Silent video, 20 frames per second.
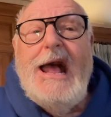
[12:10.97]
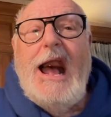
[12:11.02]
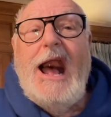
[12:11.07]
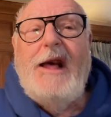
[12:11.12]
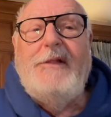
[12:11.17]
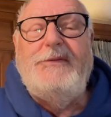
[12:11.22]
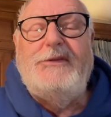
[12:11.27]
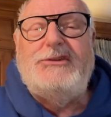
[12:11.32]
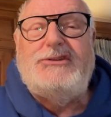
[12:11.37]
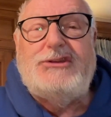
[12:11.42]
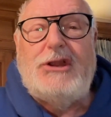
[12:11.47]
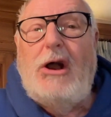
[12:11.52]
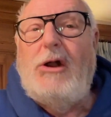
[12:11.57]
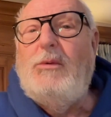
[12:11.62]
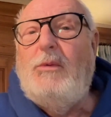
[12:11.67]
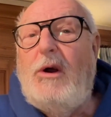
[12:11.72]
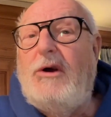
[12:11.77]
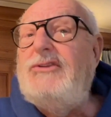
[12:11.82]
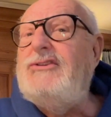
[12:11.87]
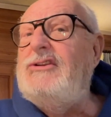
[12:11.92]
And the song
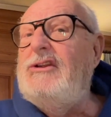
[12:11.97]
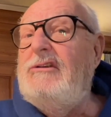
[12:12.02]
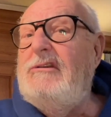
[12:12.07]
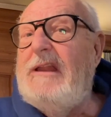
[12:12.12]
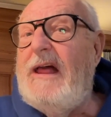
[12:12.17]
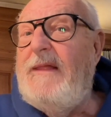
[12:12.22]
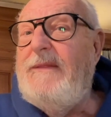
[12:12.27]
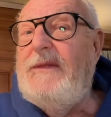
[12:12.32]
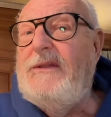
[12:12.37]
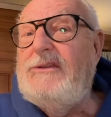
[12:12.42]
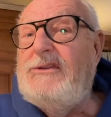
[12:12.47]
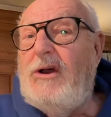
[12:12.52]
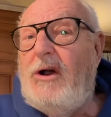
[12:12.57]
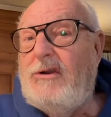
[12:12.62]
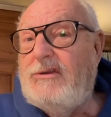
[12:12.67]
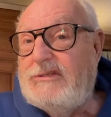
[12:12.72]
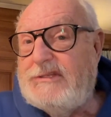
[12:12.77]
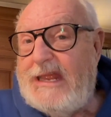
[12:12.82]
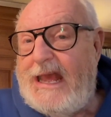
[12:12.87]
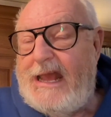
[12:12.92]
was Who Let the
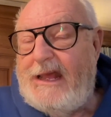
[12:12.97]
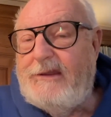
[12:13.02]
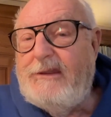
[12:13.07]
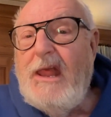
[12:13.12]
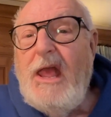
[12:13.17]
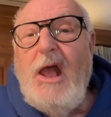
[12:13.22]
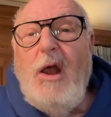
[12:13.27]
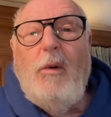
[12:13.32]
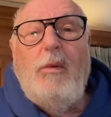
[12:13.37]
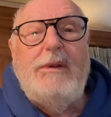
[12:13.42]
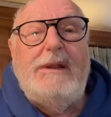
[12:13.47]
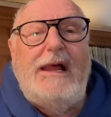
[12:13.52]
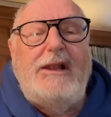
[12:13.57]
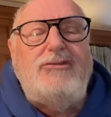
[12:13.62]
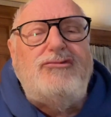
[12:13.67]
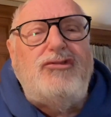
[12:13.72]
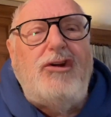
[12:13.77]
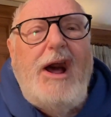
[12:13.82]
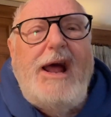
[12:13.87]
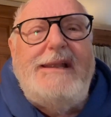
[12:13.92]
Dogs Out? Well, I
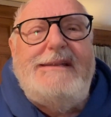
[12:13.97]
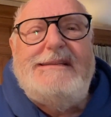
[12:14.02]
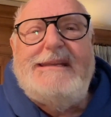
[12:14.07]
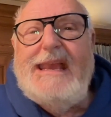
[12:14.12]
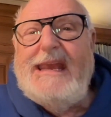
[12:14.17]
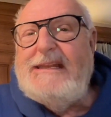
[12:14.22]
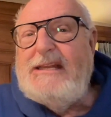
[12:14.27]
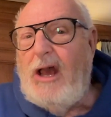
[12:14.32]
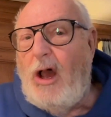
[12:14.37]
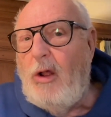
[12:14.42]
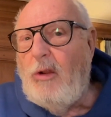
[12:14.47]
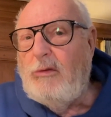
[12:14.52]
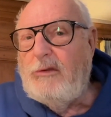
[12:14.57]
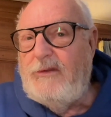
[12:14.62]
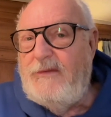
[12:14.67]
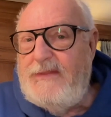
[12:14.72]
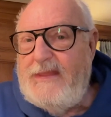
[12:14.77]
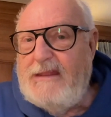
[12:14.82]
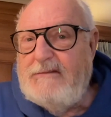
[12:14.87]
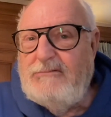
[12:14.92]
tried to get hold
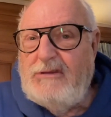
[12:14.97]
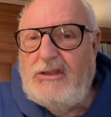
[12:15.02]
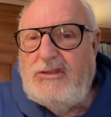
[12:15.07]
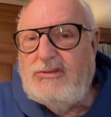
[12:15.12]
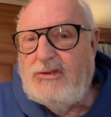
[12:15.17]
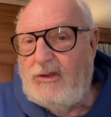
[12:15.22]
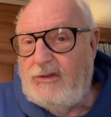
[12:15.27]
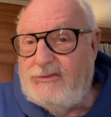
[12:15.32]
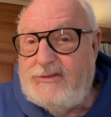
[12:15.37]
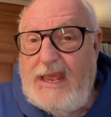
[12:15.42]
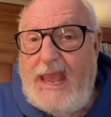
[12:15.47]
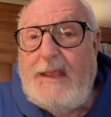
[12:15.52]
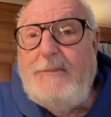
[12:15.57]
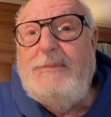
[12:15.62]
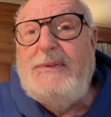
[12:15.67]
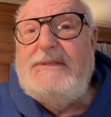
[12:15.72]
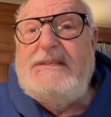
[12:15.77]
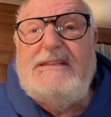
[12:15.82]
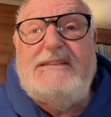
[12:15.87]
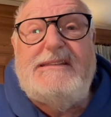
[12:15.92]
of the original tape
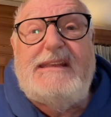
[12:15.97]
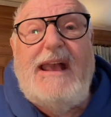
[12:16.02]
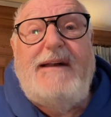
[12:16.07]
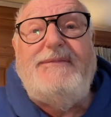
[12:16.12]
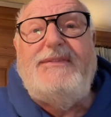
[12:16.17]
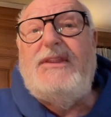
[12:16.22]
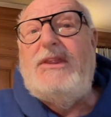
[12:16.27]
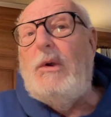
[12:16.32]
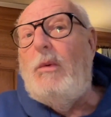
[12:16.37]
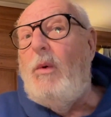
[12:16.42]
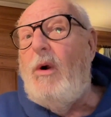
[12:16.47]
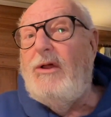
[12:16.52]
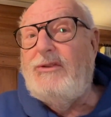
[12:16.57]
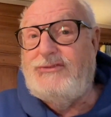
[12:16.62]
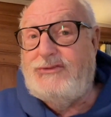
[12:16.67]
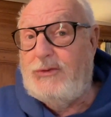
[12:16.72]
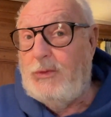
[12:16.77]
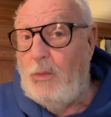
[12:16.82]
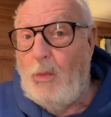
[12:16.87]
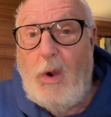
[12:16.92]
and discovered there
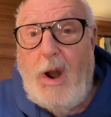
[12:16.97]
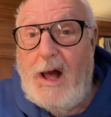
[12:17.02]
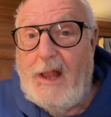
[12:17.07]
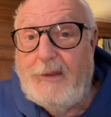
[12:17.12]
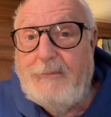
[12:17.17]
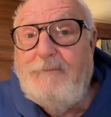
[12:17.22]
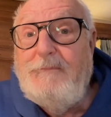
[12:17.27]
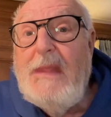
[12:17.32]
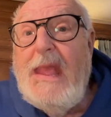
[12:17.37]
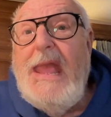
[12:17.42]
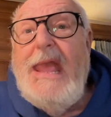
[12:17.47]
wasn't one.